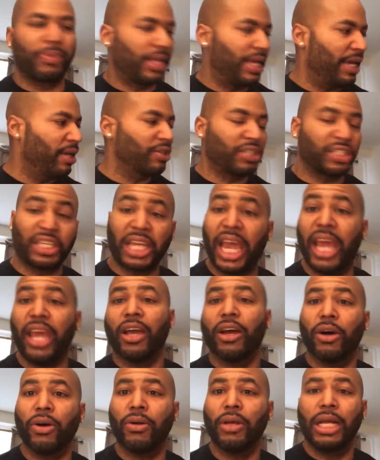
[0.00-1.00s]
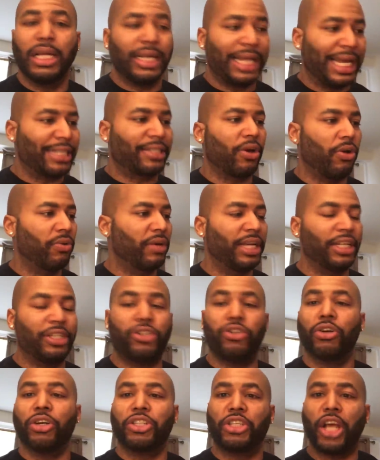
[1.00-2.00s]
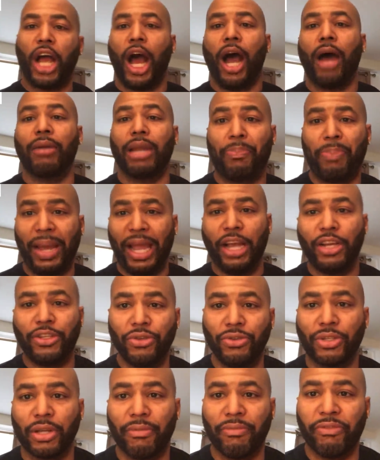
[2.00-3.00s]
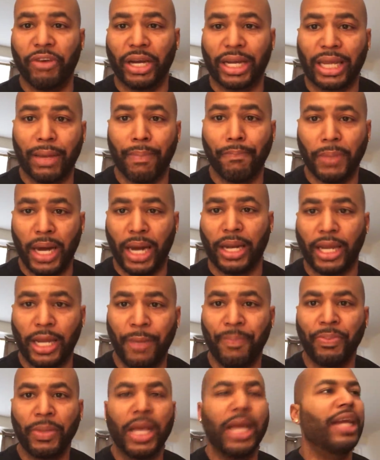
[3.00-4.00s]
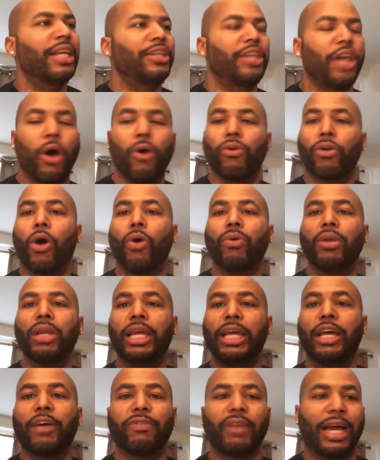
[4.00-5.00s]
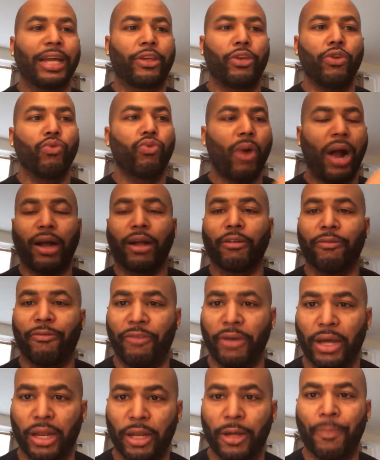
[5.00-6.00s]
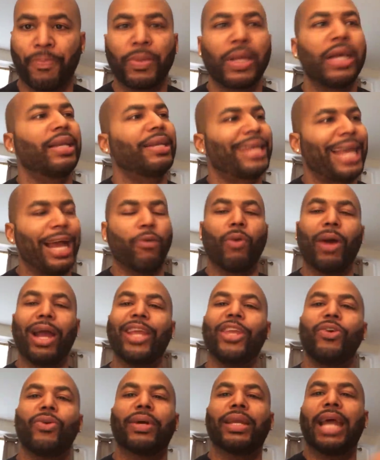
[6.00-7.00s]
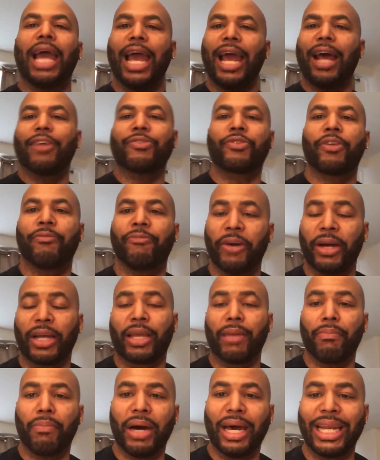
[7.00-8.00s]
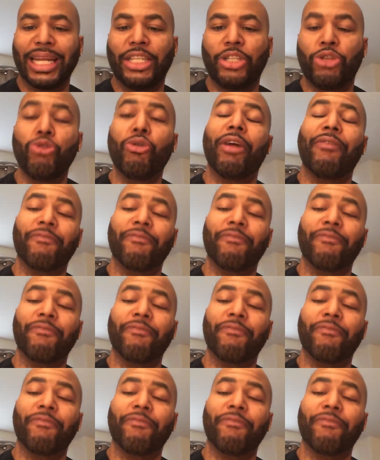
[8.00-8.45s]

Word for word: get a skill that's gonna get you a job that pays you some fucking money. Don't go live like you Rockefeller. That way you can have some fucking money to